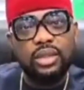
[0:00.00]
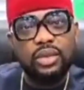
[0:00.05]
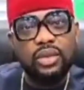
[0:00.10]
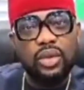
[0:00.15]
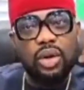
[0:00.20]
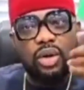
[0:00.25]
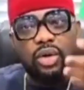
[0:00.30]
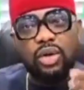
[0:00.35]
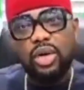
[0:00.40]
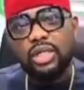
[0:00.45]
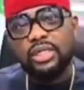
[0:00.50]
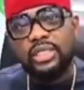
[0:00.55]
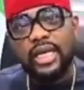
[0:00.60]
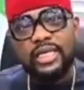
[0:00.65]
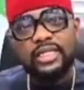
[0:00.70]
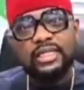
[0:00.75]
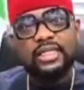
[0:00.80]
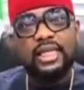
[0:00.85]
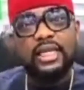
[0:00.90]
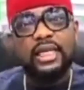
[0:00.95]
No court
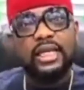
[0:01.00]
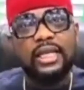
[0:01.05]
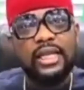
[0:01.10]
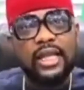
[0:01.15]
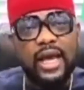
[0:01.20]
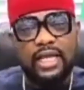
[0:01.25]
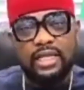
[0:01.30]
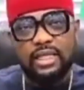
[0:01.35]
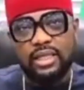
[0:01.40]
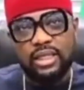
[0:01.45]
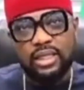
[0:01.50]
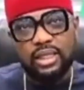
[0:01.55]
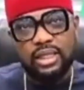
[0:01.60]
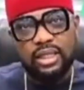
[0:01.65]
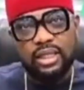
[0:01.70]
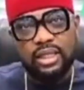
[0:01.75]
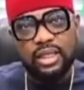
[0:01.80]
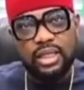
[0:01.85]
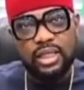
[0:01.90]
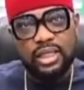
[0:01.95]
has declared
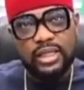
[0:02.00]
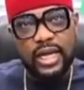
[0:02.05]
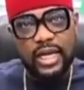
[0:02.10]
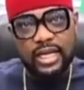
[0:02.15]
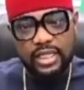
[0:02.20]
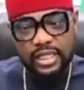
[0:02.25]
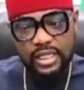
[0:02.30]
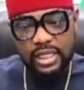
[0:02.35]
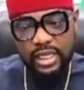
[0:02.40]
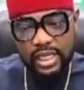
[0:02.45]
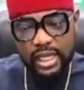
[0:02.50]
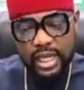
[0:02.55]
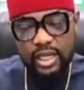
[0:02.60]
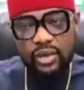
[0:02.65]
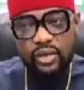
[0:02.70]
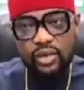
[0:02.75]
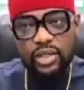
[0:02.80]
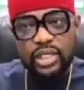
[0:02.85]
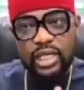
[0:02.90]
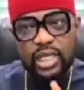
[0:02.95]
that the
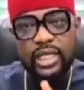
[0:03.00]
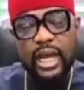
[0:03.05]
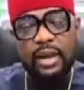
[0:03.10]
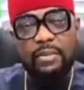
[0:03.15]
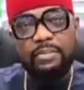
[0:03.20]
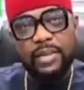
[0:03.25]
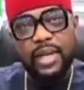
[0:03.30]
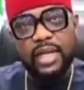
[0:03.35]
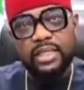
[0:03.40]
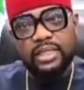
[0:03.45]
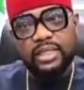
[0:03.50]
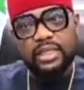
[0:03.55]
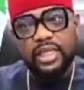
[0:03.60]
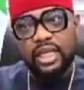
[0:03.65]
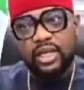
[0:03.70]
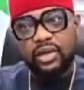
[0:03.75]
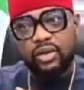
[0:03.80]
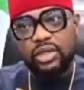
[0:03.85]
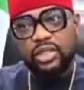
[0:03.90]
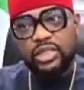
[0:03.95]
illegal decampment,
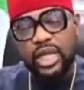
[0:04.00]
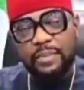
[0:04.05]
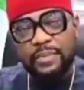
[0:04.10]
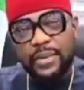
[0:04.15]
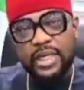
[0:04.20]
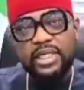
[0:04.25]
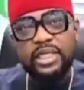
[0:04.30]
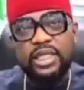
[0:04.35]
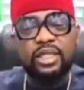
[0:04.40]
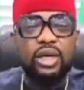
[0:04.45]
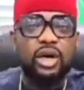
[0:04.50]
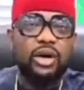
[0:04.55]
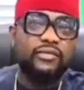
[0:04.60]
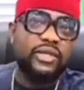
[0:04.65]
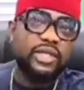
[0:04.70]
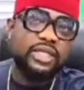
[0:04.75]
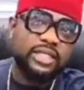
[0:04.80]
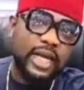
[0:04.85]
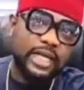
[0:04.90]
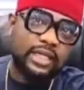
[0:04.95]
the cross-carpeting of
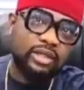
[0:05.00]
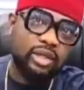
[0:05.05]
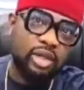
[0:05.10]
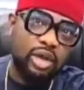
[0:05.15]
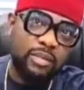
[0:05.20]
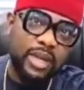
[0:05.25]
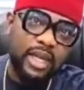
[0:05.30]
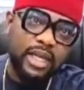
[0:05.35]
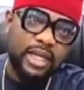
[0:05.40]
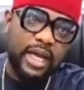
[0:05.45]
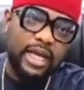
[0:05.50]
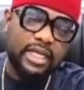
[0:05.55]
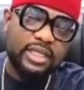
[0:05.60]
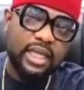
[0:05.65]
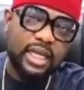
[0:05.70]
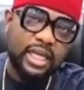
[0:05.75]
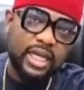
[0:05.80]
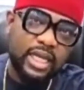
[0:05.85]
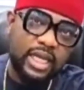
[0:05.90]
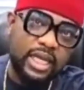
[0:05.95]
the sacked lawmakers
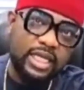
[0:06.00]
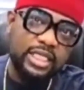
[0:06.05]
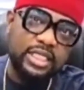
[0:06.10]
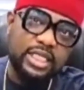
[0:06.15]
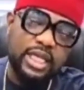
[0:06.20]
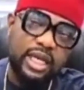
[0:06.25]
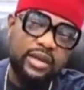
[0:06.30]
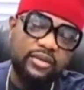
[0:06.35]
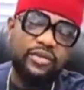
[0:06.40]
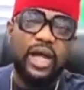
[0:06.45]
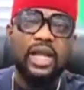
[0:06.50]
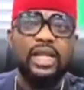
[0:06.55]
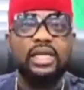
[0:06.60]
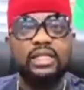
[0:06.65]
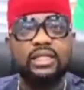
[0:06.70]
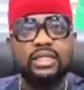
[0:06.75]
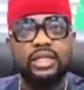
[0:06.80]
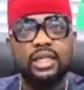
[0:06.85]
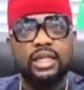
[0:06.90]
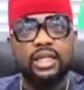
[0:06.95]
is
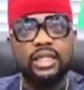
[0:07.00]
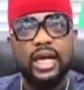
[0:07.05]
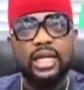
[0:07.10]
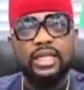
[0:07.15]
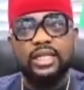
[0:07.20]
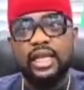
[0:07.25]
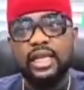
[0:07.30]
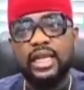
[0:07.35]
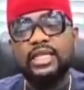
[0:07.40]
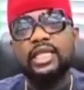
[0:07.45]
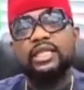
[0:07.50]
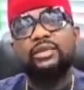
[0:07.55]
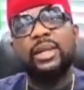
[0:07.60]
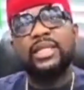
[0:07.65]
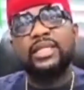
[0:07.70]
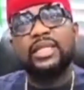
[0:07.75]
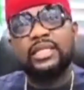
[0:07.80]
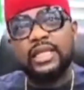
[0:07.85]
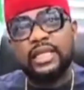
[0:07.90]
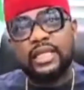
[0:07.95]
valid, that they
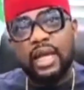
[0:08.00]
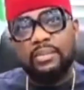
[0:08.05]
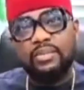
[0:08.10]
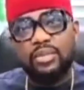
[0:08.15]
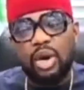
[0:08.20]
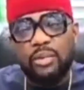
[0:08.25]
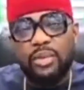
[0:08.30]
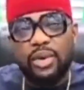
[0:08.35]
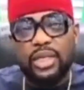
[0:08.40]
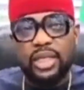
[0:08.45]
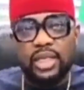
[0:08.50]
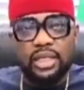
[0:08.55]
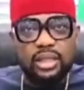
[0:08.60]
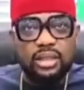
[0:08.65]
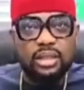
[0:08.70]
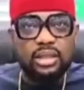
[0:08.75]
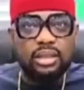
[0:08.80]
legitimately decamp. Nobody.